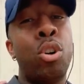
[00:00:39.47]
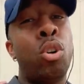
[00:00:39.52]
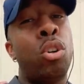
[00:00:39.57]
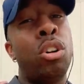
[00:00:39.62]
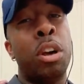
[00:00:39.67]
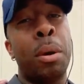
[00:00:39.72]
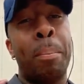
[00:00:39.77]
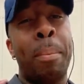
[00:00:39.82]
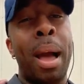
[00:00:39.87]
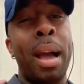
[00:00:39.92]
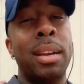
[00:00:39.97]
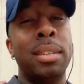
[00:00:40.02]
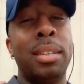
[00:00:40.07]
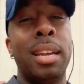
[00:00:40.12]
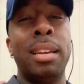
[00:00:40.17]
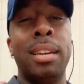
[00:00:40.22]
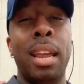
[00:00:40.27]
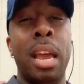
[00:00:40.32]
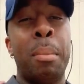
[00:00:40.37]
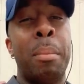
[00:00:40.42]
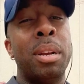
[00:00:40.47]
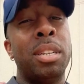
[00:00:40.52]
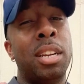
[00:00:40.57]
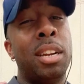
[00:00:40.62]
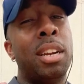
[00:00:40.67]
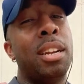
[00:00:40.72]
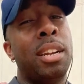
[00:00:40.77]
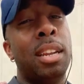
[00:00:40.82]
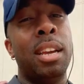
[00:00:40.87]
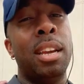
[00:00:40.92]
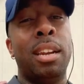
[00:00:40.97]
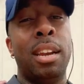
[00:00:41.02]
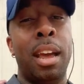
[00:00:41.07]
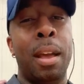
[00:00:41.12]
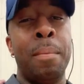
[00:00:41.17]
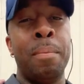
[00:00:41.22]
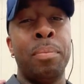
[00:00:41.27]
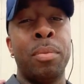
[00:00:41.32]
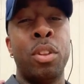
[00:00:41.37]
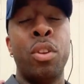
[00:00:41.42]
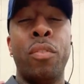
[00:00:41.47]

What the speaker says: You're going to look back and say, damn, I should have did that.